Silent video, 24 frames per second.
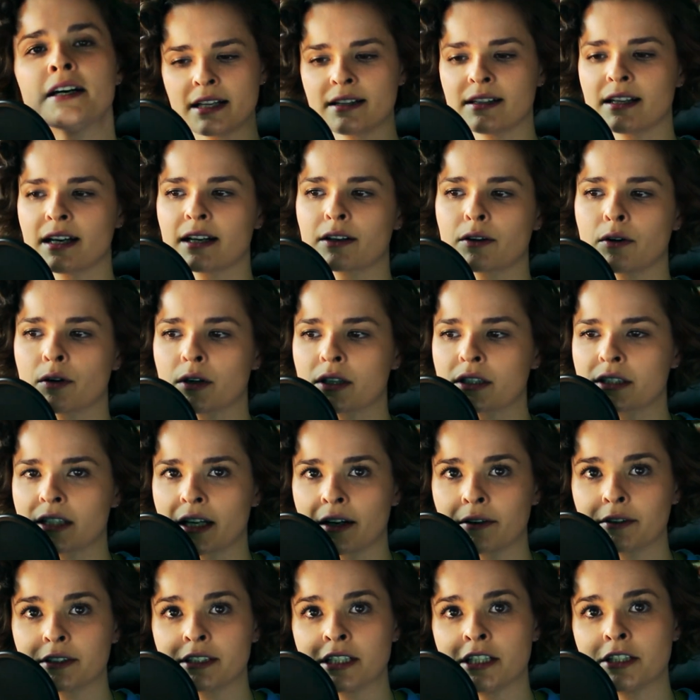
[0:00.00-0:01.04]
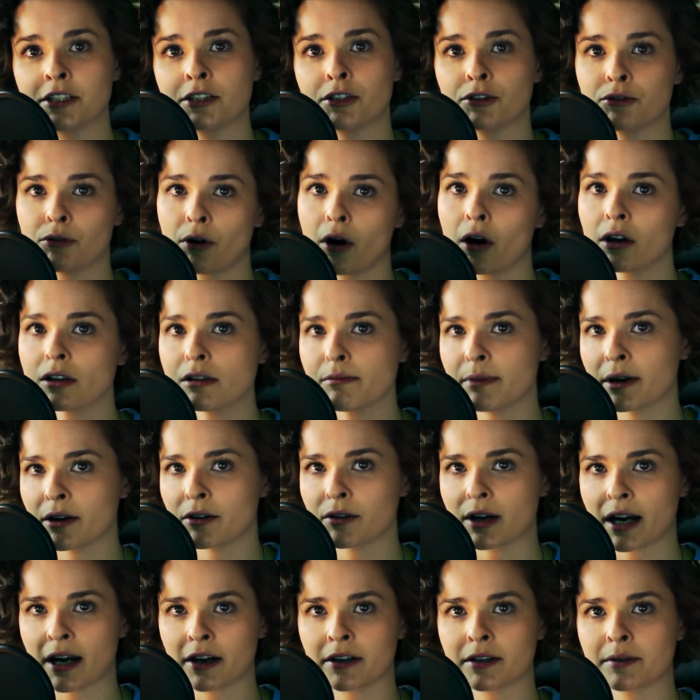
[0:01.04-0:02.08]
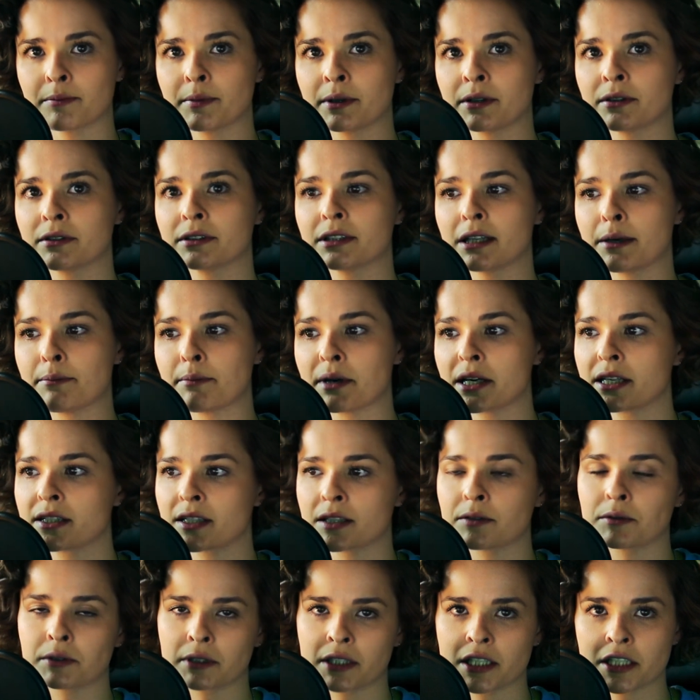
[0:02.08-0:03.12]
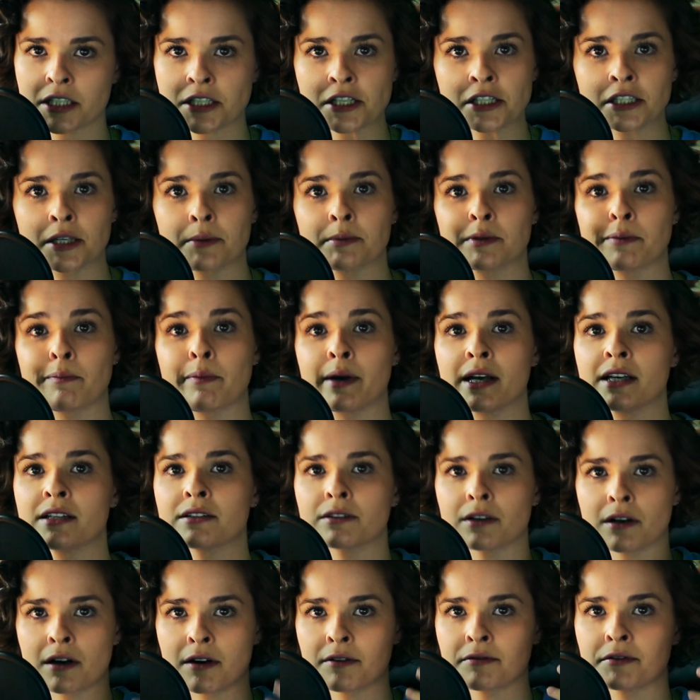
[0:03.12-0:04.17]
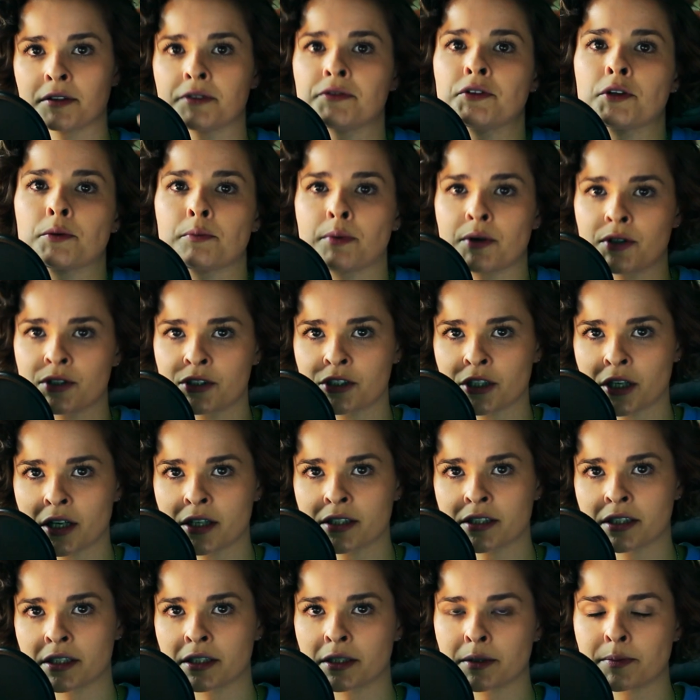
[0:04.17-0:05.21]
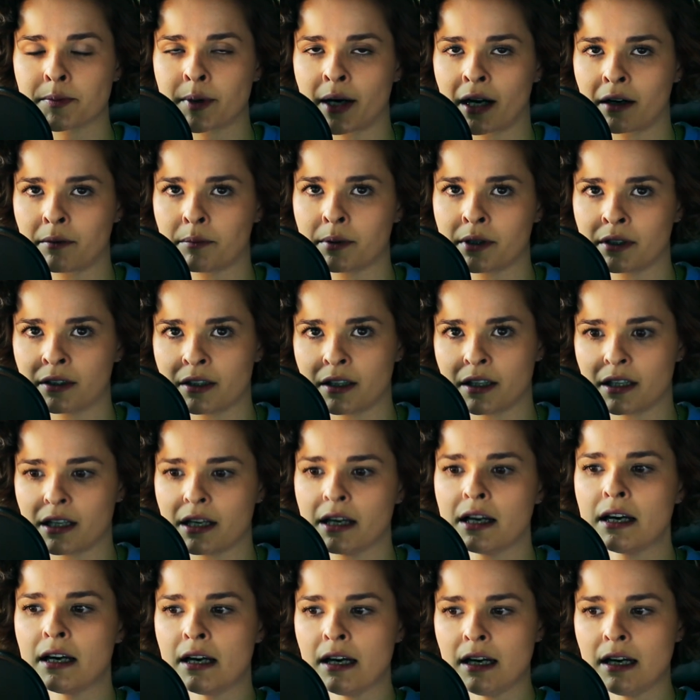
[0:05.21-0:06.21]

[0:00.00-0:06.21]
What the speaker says: In that course, I would teach you all about how to build amazing relationships based off of your birth charts and compatibility.